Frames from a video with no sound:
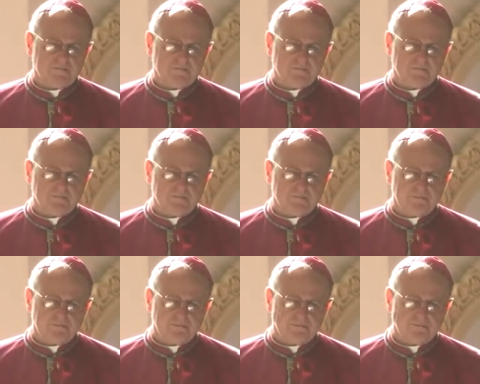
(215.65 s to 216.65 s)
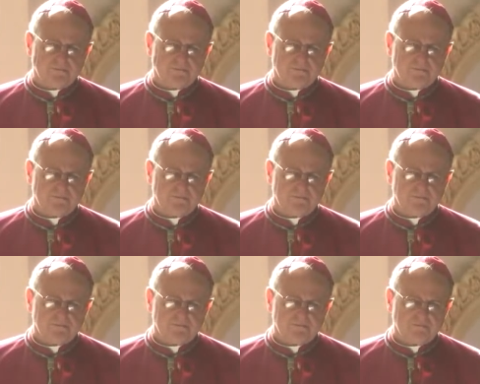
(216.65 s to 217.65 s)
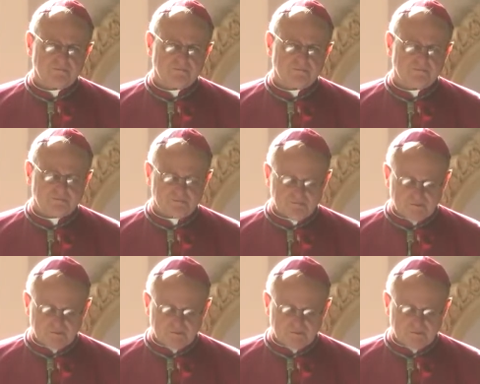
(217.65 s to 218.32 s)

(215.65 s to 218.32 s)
[no speech]